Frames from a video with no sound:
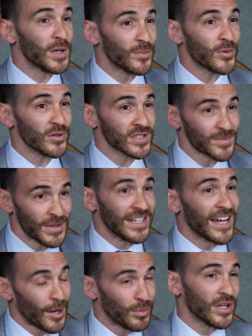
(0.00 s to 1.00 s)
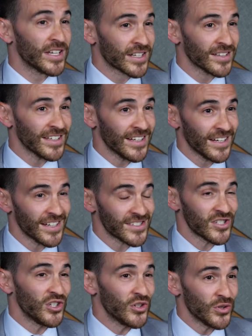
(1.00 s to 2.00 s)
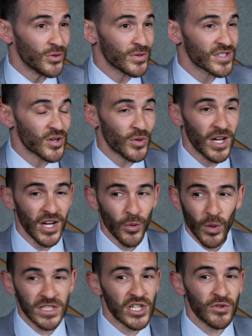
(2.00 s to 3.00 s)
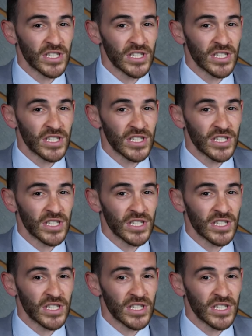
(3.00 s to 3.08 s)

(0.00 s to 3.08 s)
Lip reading: people speaking out politically, it's you. So what's your